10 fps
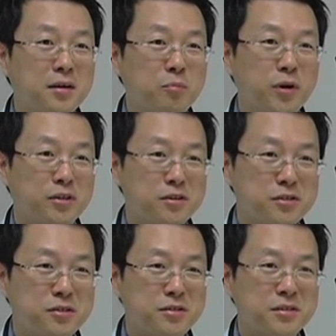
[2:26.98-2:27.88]

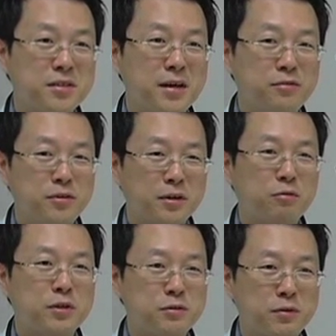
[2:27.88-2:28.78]
practitioners after they
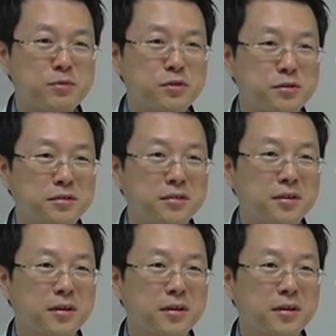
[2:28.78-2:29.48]
graduate from school.